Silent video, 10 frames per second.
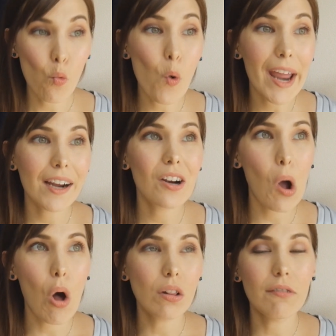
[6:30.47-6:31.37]

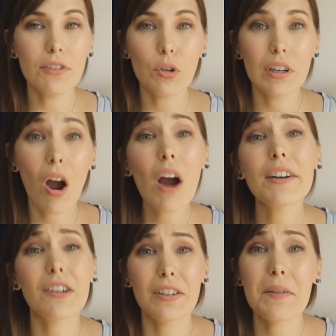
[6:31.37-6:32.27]
where all of your
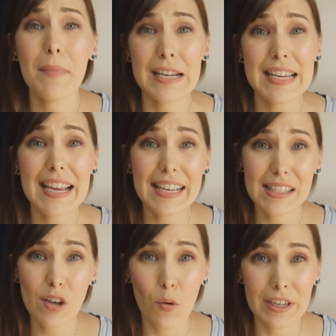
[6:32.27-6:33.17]
hard-earned money
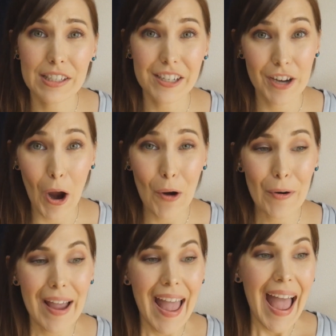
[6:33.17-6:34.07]
is going to go,